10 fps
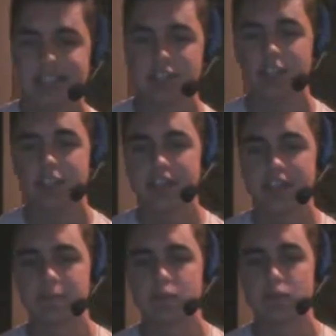thing that
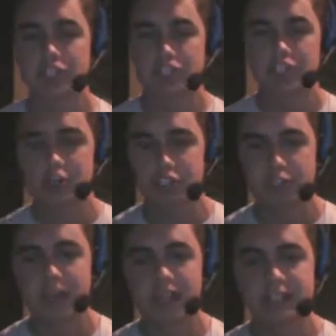Russia
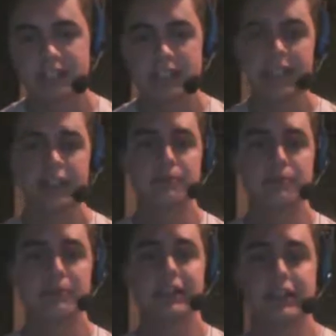respects, the Middle
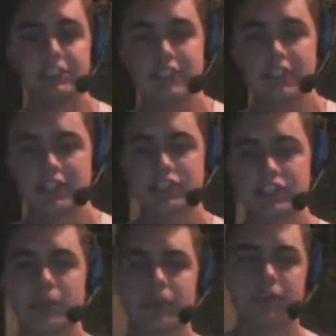East, so many other
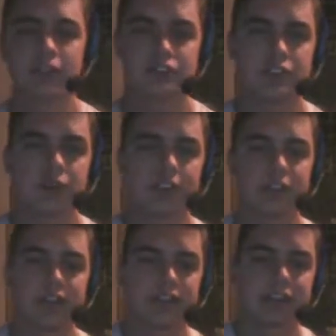countries they're not